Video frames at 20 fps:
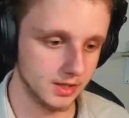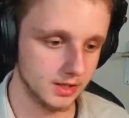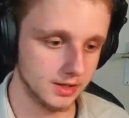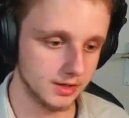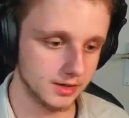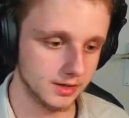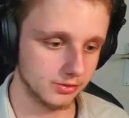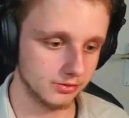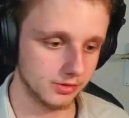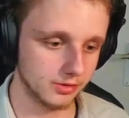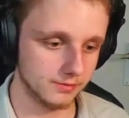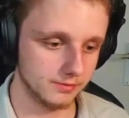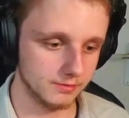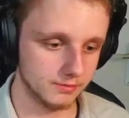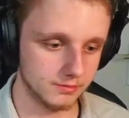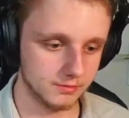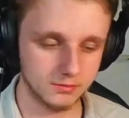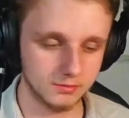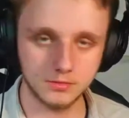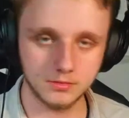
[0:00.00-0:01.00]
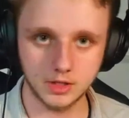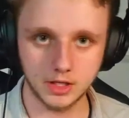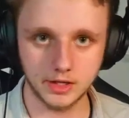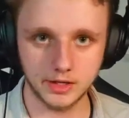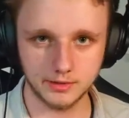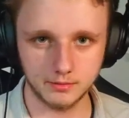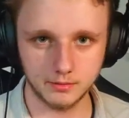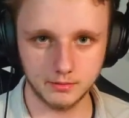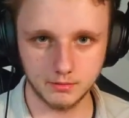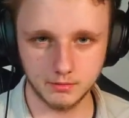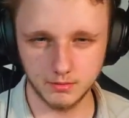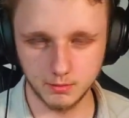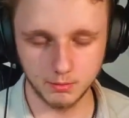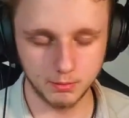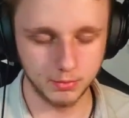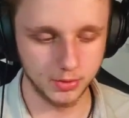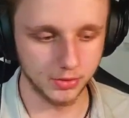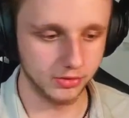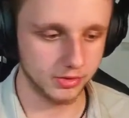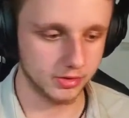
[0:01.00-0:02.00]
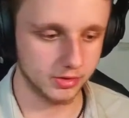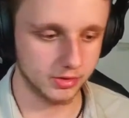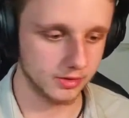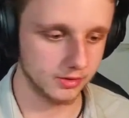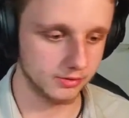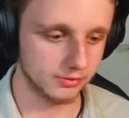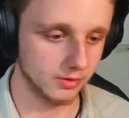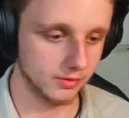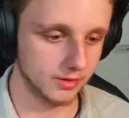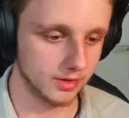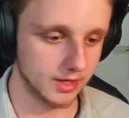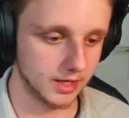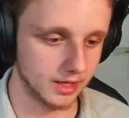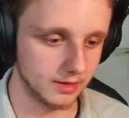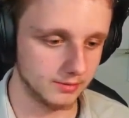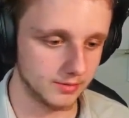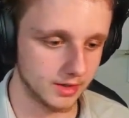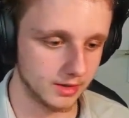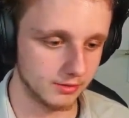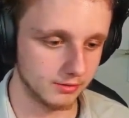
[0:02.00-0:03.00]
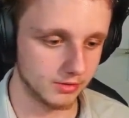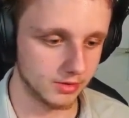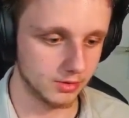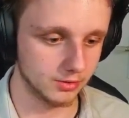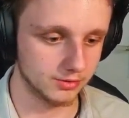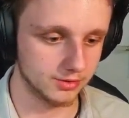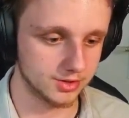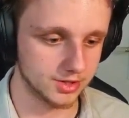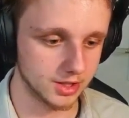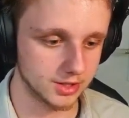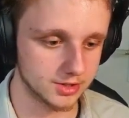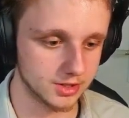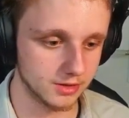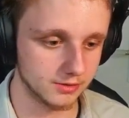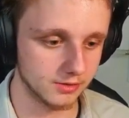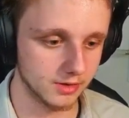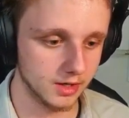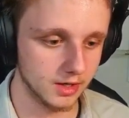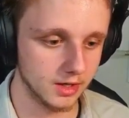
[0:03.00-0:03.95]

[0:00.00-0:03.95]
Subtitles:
There's a bug still in the game that I'm going to change it.